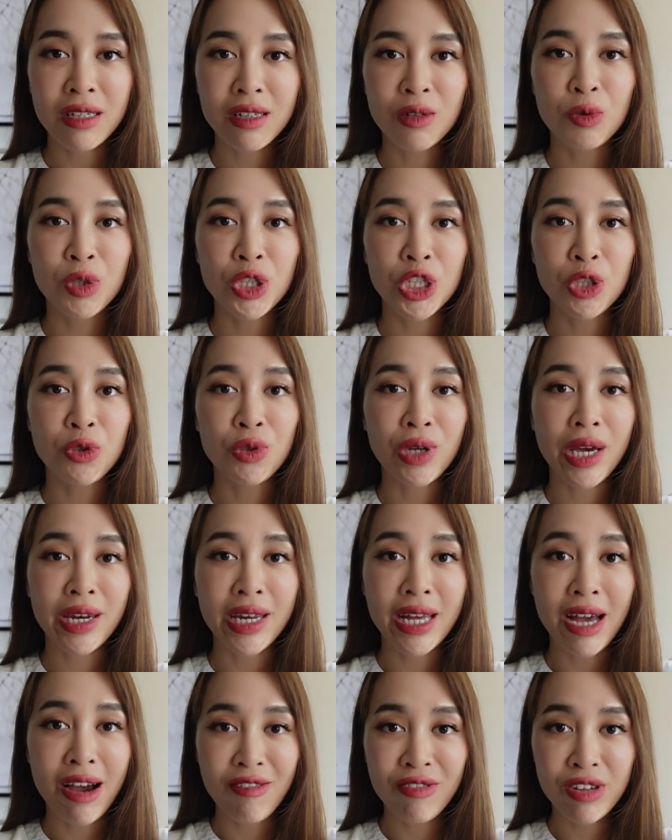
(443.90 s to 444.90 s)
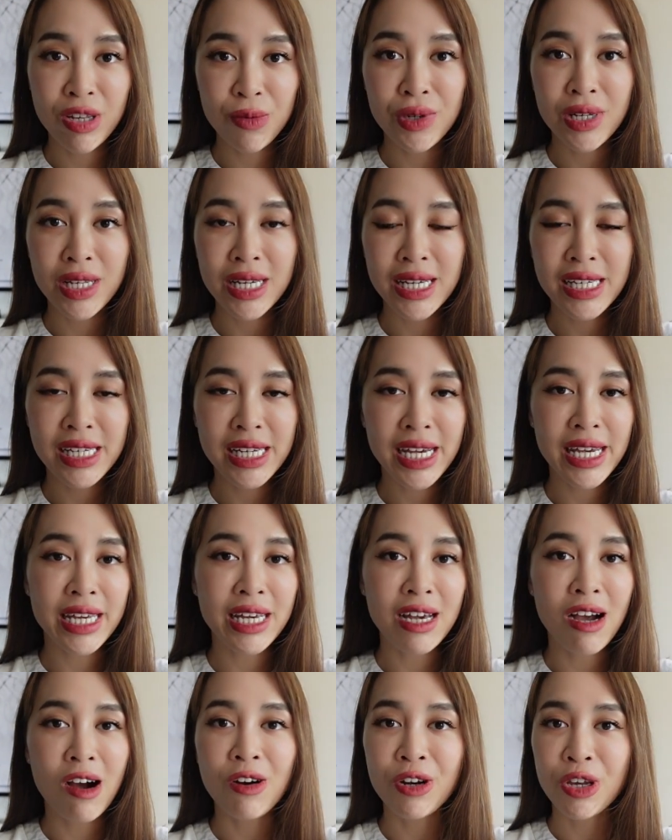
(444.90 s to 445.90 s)
which you can comfortably
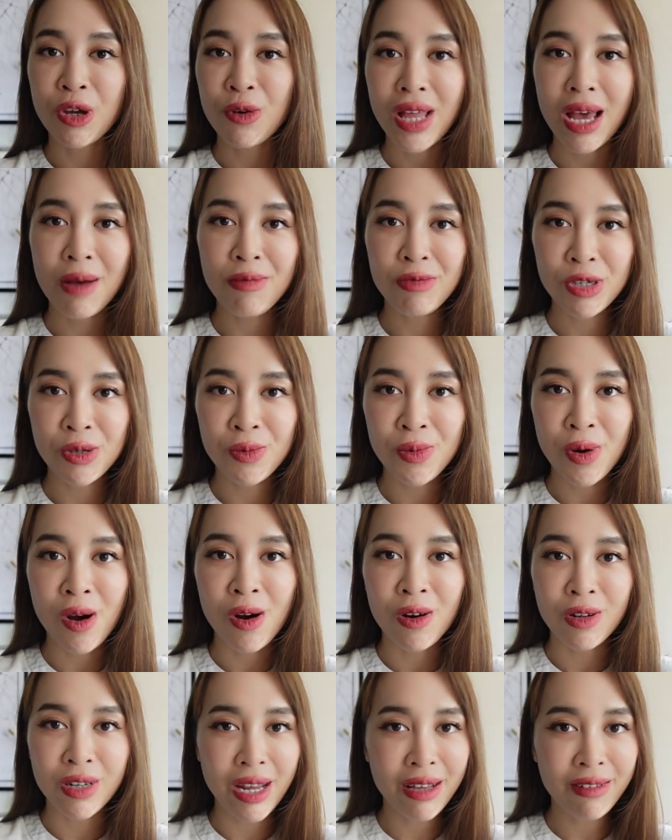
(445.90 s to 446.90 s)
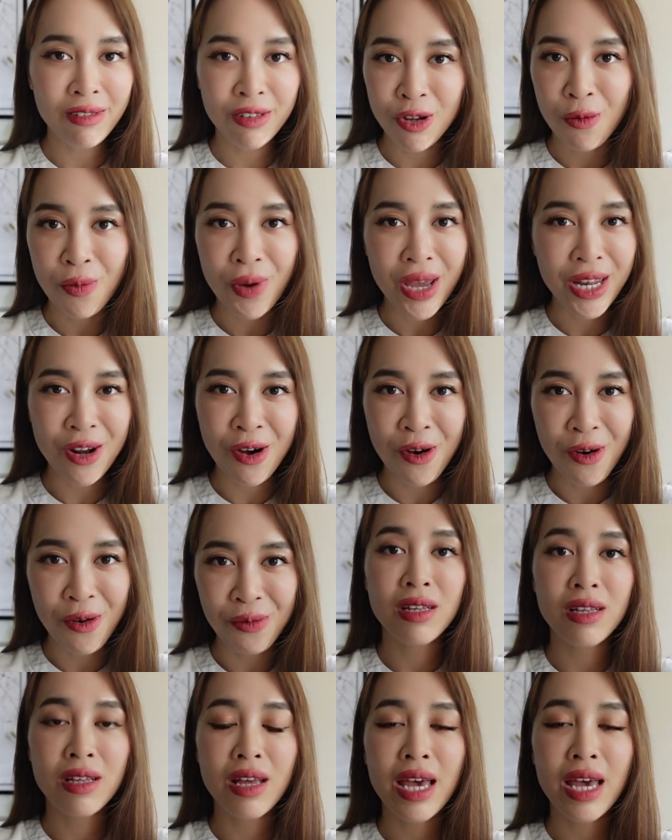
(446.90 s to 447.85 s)
take on your laptop or desktop at home.